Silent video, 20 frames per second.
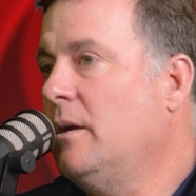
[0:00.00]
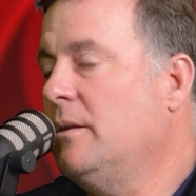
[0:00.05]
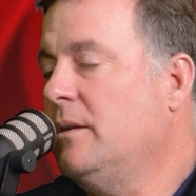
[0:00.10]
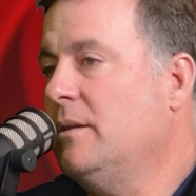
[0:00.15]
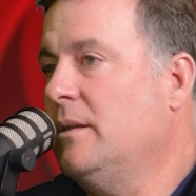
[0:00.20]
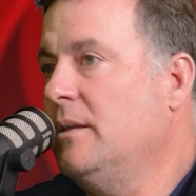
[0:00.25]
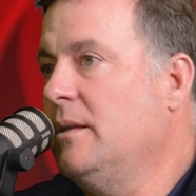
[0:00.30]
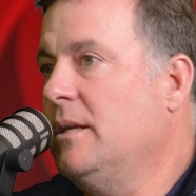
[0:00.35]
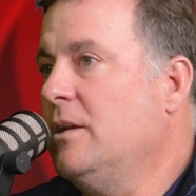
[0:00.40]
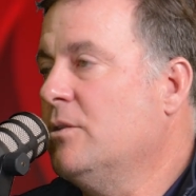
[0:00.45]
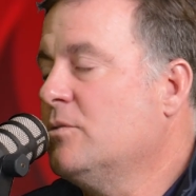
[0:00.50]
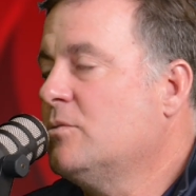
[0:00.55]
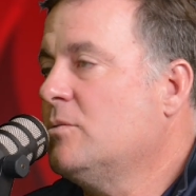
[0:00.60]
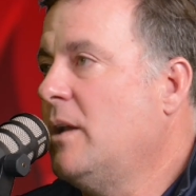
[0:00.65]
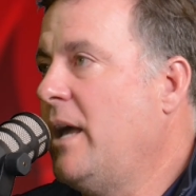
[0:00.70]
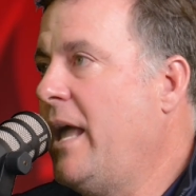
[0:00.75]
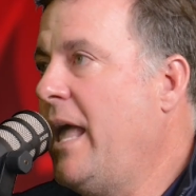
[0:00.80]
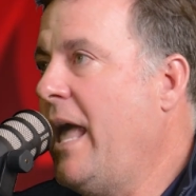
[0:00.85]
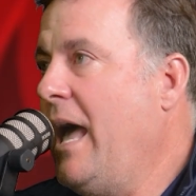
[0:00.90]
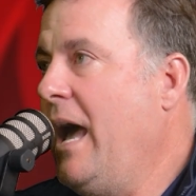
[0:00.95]
here's
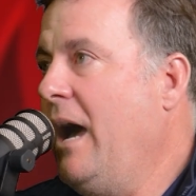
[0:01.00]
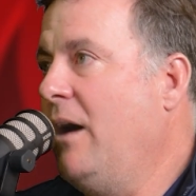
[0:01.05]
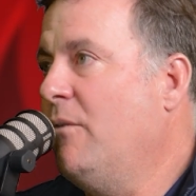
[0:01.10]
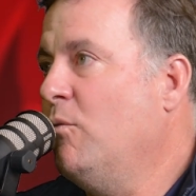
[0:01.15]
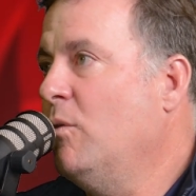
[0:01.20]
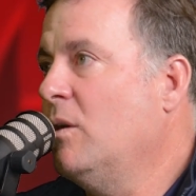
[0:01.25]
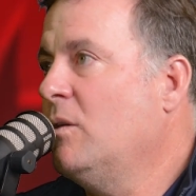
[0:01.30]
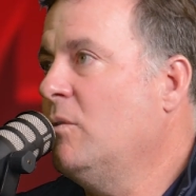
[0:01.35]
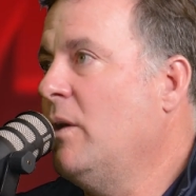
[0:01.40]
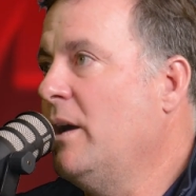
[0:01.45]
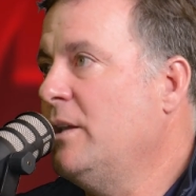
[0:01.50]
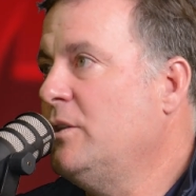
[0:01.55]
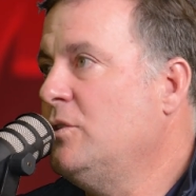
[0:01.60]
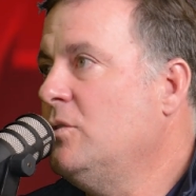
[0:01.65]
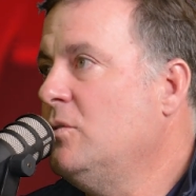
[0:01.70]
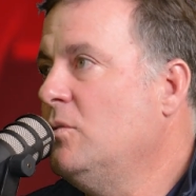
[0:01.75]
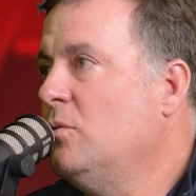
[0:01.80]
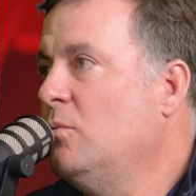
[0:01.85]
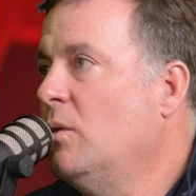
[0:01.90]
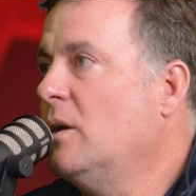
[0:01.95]
what I have. What do I
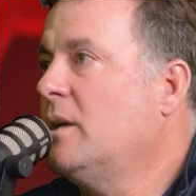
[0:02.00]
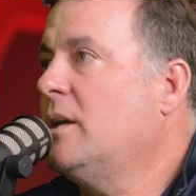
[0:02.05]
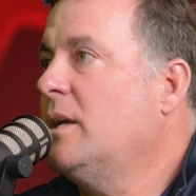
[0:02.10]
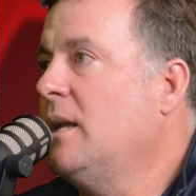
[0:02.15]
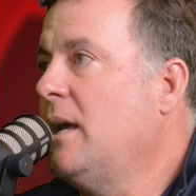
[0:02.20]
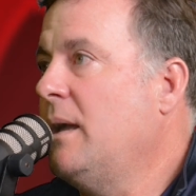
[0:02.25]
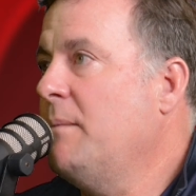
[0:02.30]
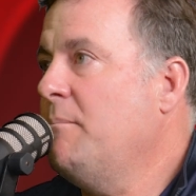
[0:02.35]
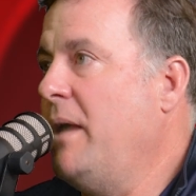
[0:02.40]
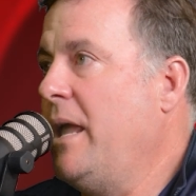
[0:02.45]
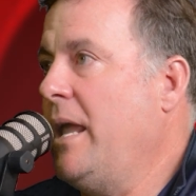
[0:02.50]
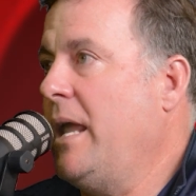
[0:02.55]
do? What can I make?